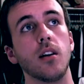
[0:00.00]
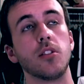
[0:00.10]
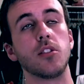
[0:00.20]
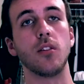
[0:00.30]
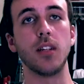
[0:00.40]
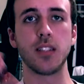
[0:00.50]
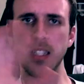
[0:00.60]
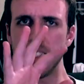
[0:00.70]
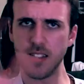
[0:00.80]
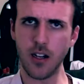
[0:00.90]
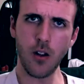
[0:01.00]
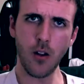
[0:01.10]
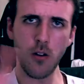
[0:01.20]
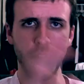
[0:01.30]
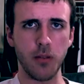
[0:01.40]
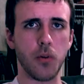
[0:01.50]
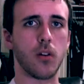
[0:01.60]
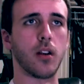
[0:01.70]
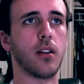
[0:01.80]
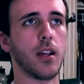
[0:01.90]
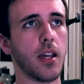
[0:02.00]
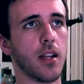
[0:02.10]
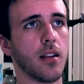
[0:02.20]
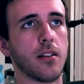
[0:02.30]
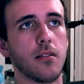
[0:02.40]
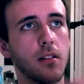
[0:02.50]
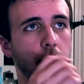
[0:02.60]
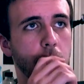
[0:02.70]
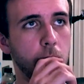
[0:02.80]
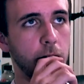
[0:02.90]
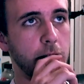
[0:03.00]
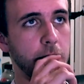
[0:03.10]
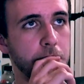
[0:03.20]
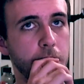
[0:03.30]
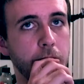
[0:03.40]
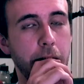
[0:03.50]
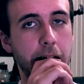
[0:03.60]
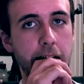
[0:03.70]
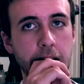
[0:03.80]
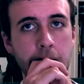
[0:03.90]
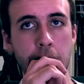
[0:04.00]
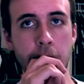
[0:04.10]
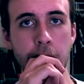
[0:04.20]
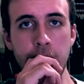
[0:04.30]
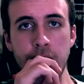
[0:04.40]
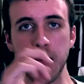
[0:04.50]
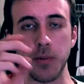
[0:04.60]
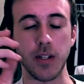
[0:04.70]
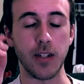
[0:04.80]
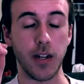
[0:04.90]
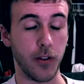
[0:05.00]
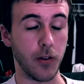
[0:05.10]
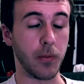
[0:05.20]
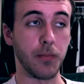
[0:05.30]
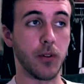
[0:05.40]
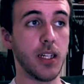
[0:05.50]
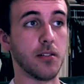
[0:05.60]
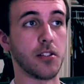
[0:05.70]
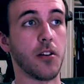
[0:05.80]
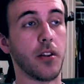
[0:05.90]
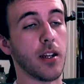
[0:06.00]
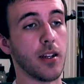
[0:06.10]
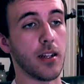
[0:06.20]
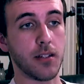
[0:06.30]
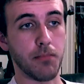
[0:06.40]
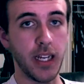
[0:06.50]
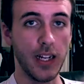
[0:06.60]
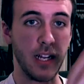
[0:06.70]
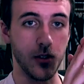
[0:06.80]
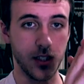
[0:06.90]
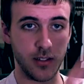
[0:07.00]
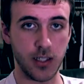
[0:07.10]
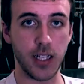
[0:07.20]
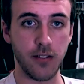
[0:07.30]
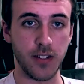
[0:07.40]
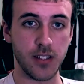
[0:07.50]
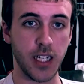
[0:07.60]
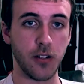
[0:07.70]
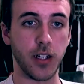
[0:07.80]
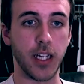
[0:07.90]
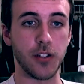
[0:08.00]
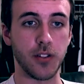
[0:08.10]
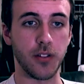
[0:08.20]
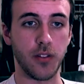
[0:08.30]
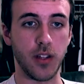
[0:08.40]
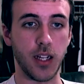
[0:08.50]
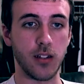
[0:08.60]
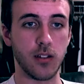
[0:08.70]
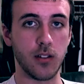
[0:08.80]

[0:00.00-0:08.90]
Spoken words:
So it's all over the board, and I really enjoy that, but other people didn't. So the Midnight was kind of a segregation thing.